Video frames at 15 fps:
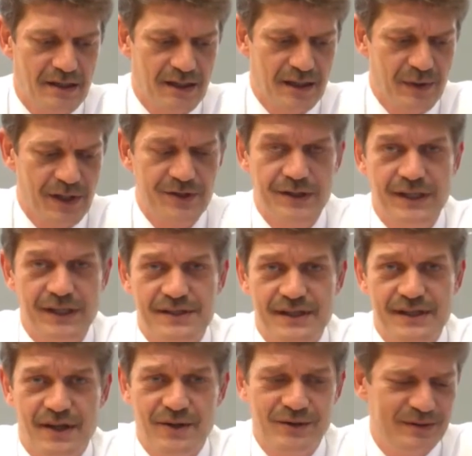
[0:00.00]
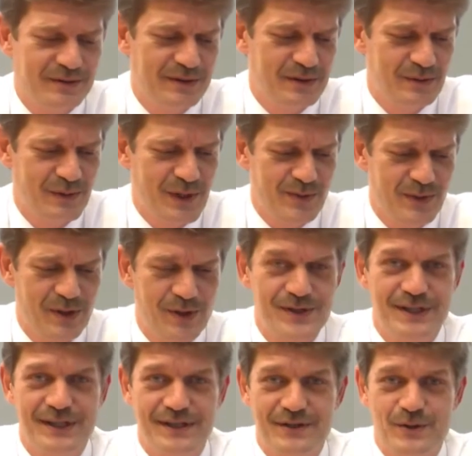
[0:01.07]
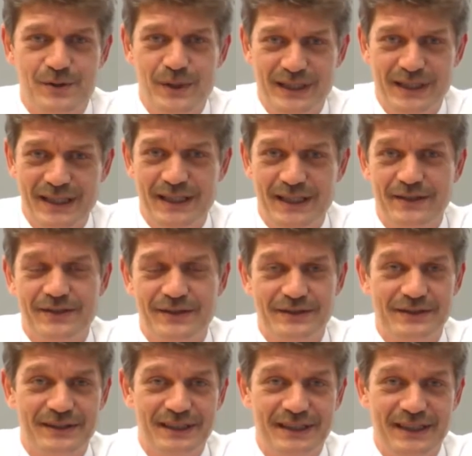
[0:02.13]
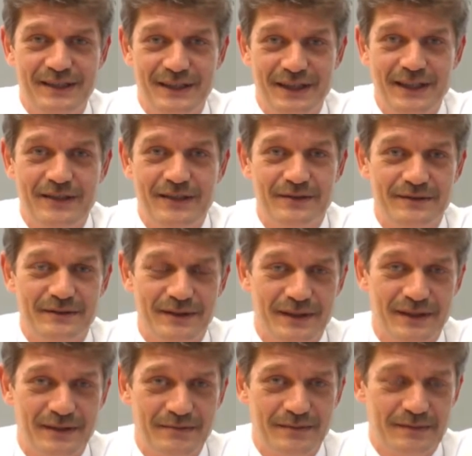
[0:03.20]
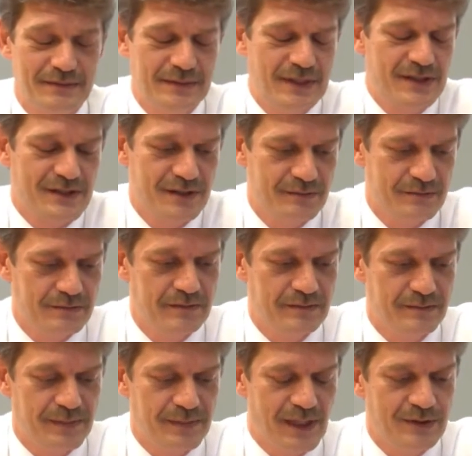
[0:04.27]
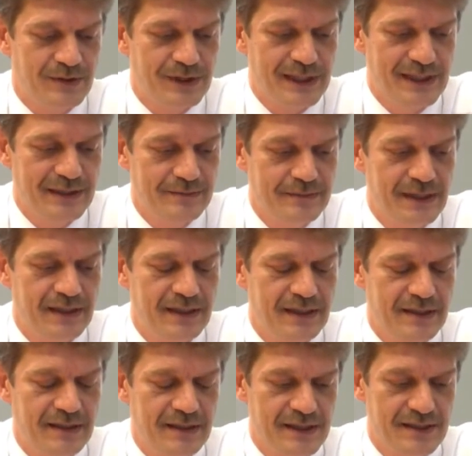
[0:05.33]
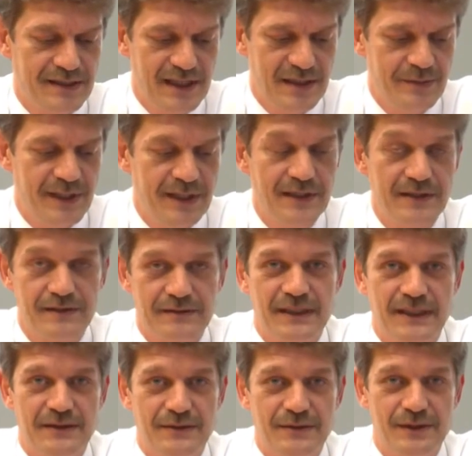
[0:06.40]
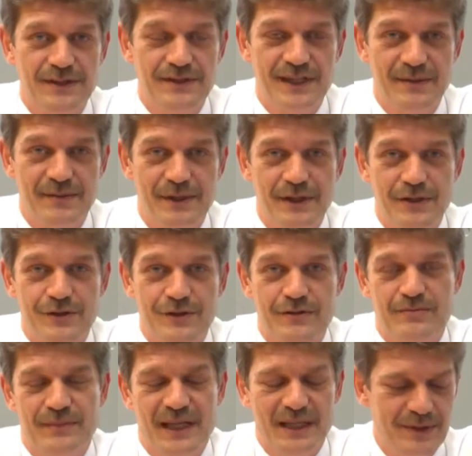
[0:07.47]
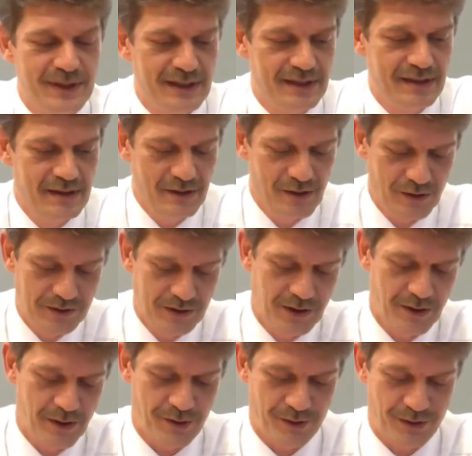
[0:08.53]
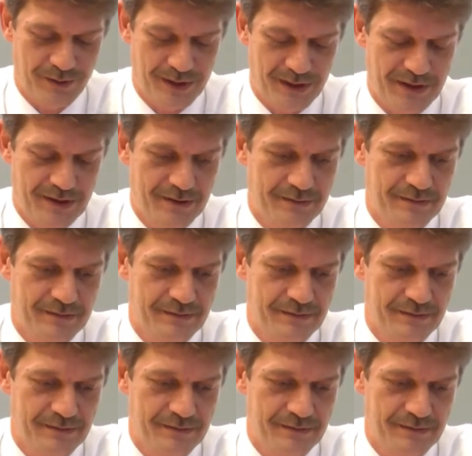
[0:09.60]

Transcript: The question is now, which velocities do we need, indeed, um, as a boundary, as a limit to establish maybe a low Earth orbit?